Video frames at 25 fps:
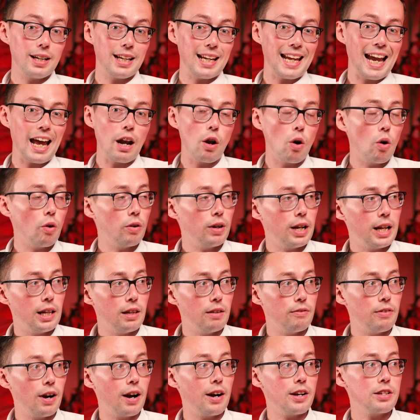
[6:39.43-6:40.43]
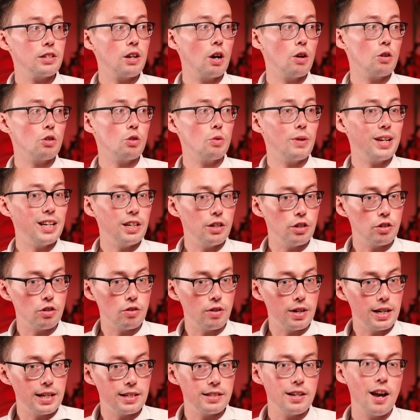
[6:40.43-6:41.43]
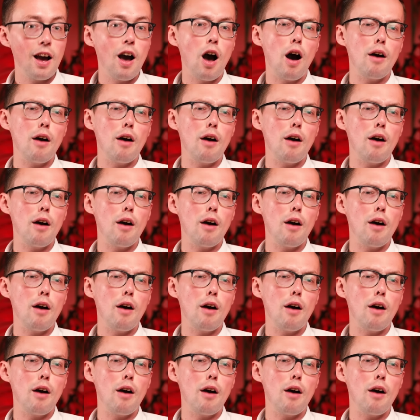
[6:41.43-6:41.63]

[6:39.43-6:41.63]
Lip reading: get on in the various cultural industries,